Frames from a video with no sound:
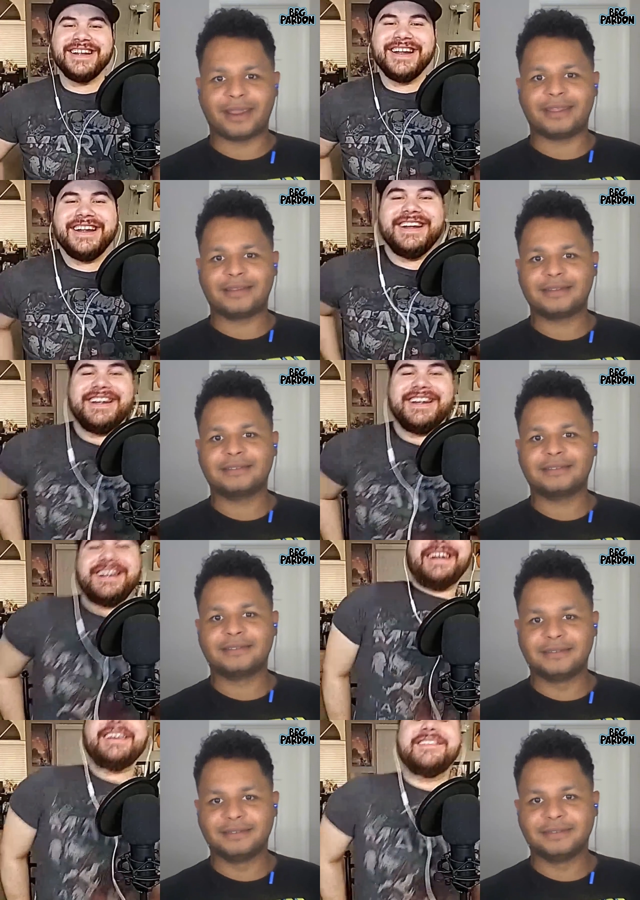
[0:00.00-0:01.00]
Speaker 1: Right.
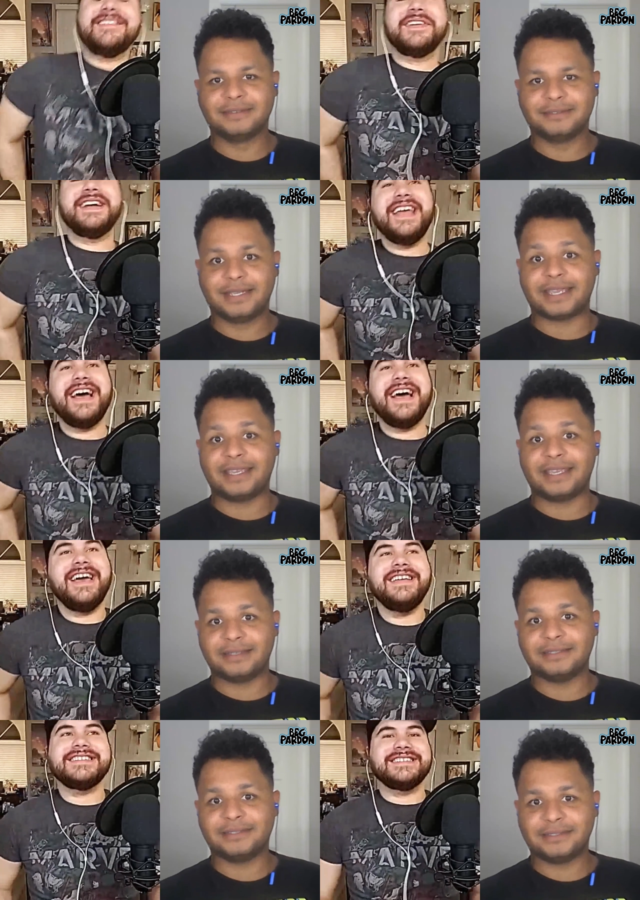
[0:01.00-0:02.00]
But
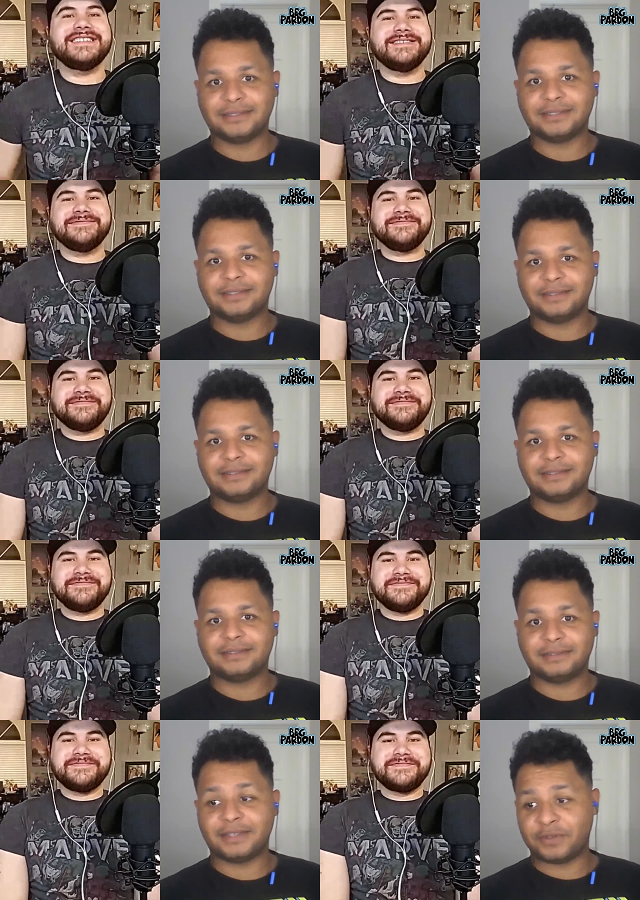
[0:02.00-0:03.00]
yeah, yeah I just.
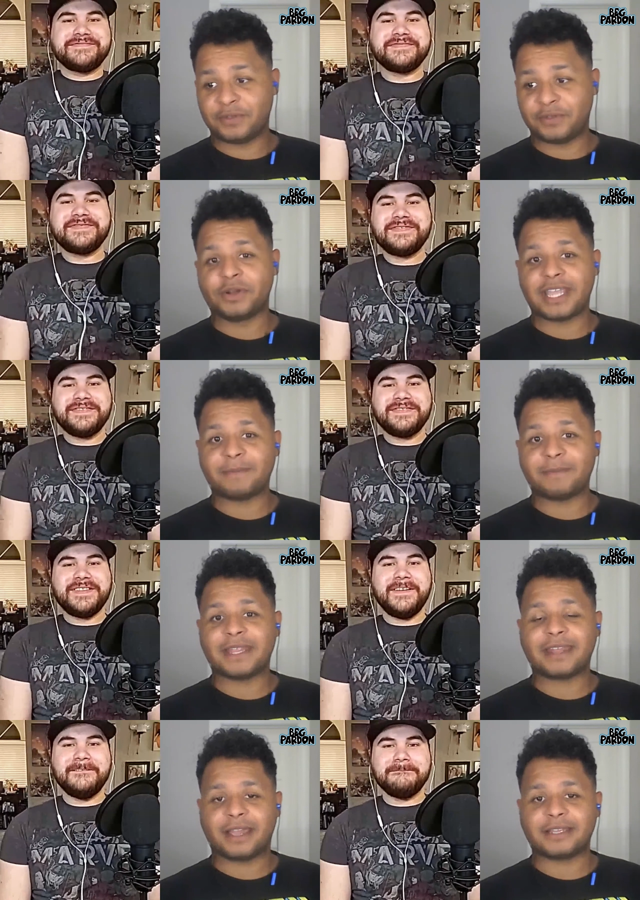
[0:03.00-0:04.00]
If you, you would have
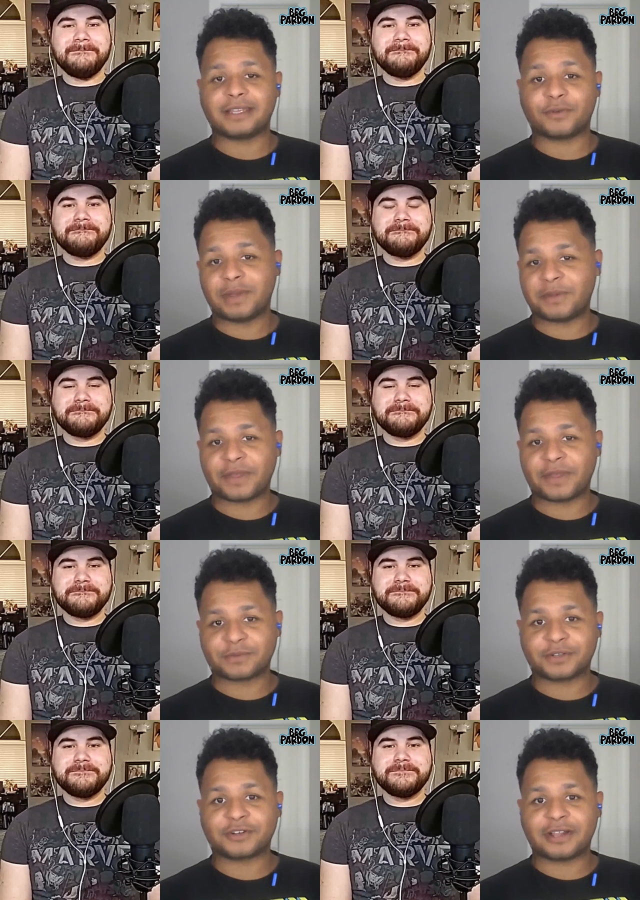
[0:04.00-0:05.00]
gave me that in high school, maybe
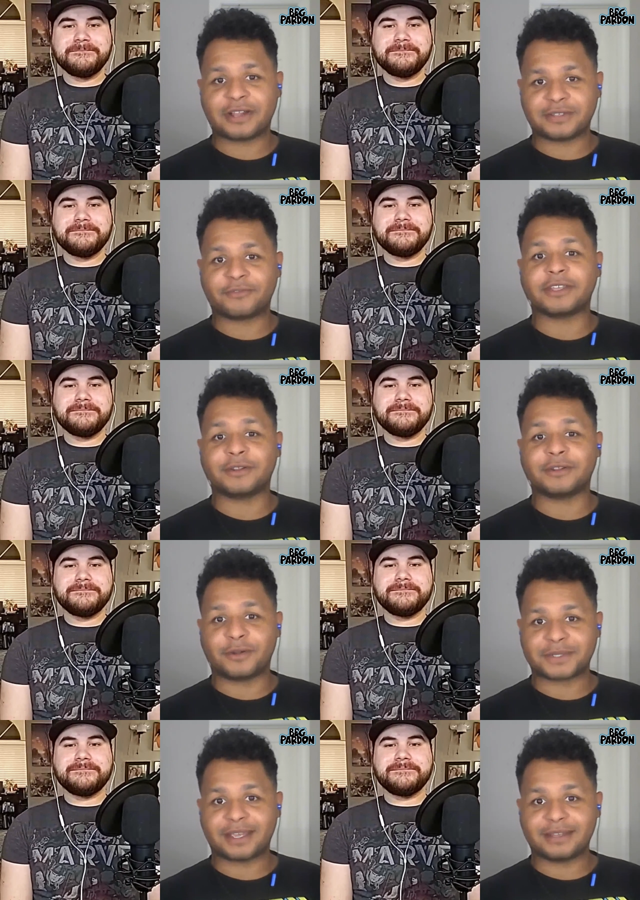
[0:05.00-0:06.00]
things would have turned out differently.
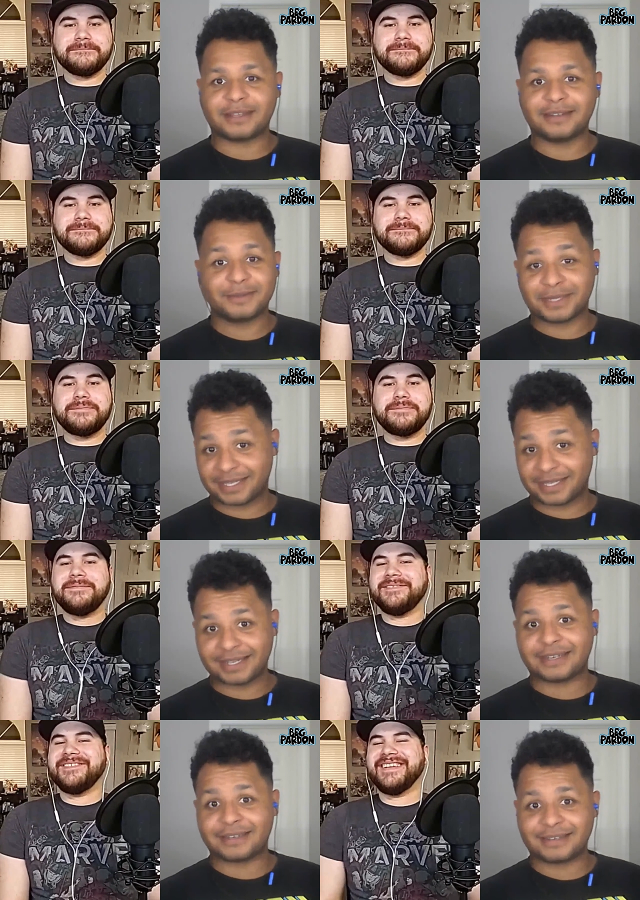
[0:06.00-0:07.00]
You know what I'm saying? But
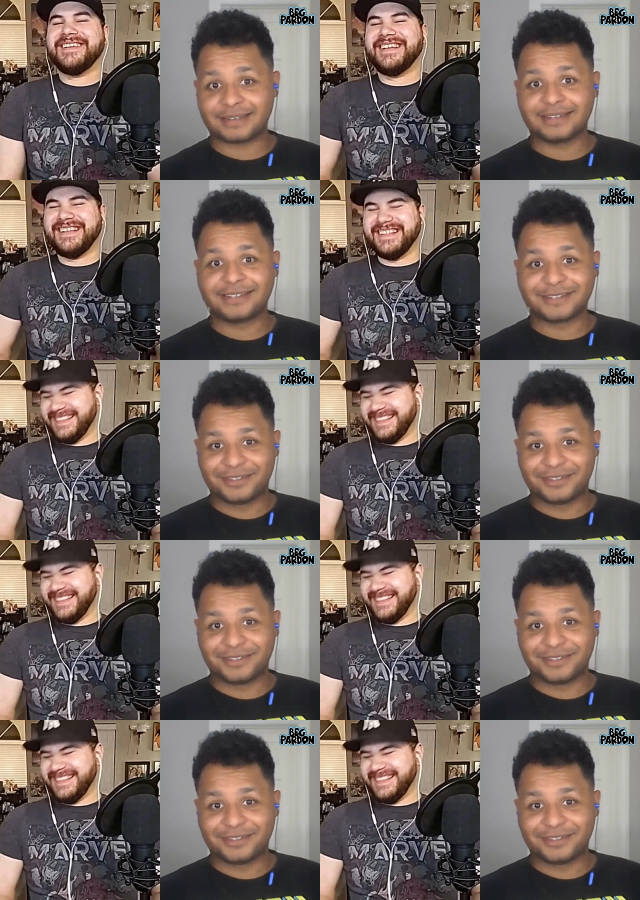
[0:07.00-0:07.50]
they didn't.